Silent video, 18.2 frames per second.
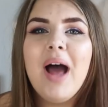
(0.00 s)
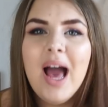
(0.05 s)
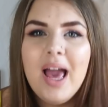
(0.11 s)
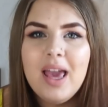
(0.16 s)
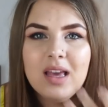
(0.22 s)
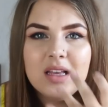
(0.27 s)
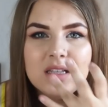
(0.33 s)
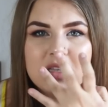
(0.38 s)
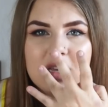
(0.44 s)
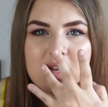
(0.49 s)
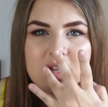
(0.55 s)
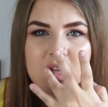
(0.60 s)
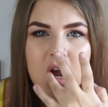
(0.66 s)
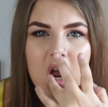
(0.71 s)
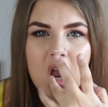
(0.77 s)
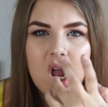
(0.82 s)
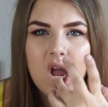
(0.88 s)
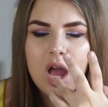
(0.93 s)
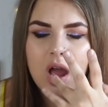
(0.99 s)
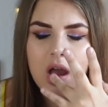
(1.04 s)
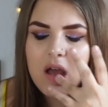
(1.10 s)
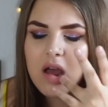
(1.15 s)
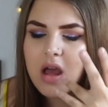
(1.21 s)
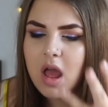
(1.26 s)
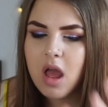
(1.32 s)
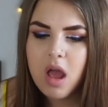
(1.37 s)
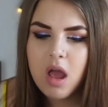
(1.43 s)
hates is like
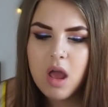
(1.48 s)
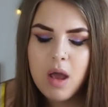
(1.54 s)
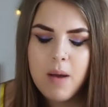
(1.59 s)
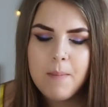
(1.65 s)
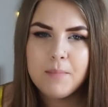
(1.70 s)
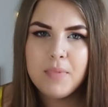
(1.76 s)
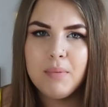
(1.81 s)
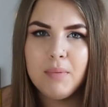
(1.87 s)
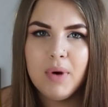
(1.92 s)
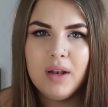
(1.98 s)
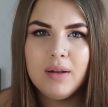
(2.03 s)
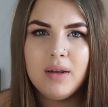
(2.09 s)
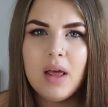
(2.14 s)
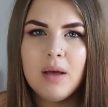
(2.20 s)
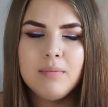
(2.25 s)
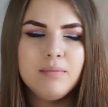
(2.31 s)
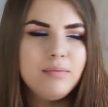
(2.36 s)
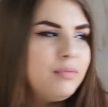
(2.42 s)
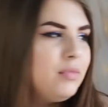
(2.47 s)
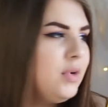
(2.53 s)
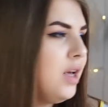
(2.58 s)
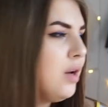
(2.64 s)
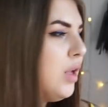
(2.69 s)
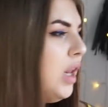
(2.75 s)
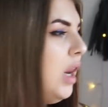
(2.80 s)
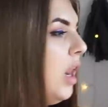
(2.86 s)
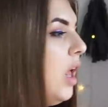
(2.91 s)
when my lip,
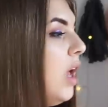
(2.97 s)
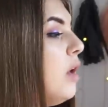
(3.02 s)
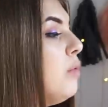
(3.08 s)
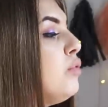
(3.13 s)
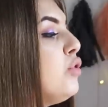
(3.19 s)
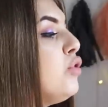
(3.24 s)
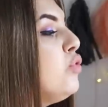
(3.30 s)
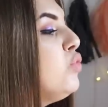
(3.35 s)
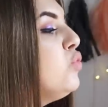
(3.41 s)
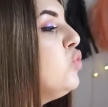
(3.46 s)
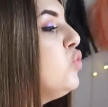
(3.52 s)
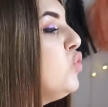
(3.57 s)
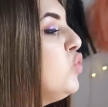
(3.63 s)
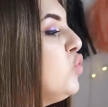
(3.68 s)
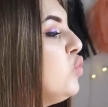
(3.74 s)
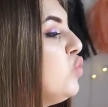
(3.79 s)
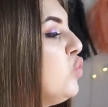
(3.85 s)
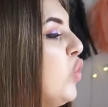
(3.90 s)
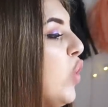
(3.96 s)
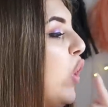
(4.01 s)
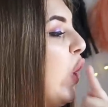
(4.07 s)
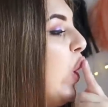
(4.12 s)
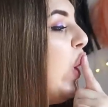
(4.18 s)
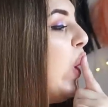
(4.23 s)
lip lips I oh,